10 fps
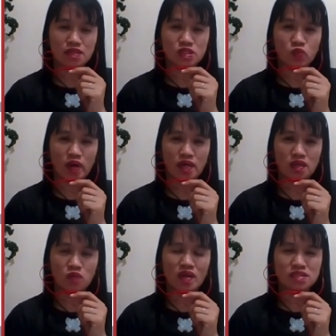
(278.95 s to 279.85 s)
That's
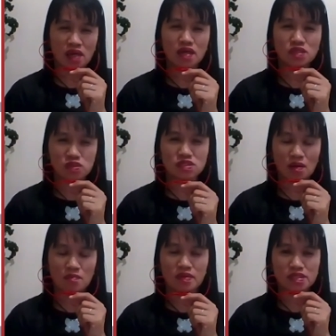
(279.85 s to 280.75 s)
why we are trying to
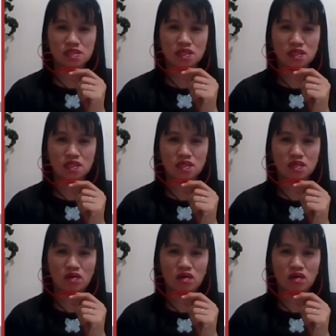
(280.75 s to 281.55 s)
establish the